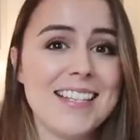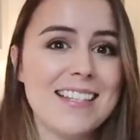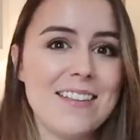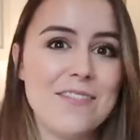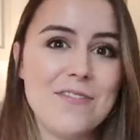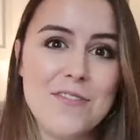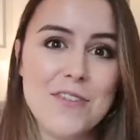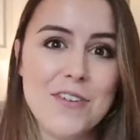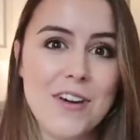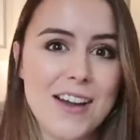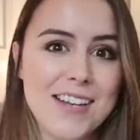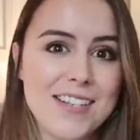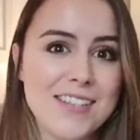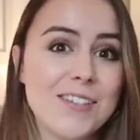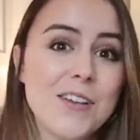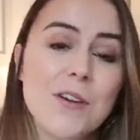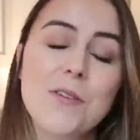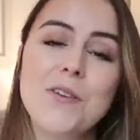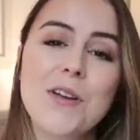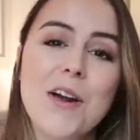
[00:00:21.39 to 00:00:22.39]
because if you guys
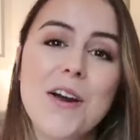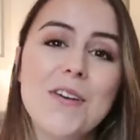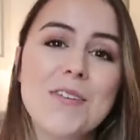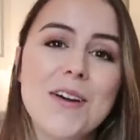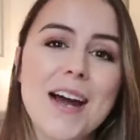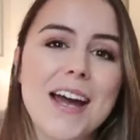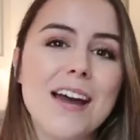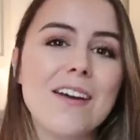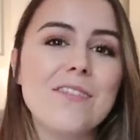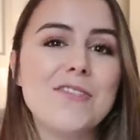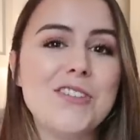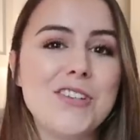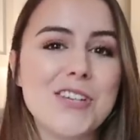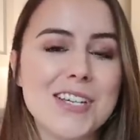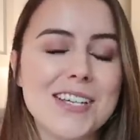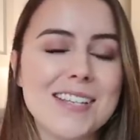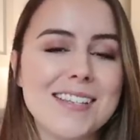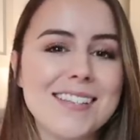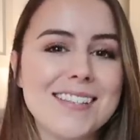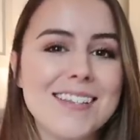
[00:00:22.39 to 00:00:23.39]
don't know, I have
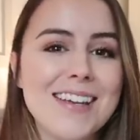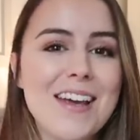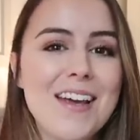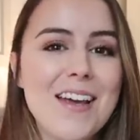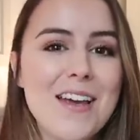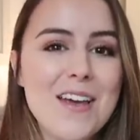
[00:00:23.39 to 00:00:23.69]
just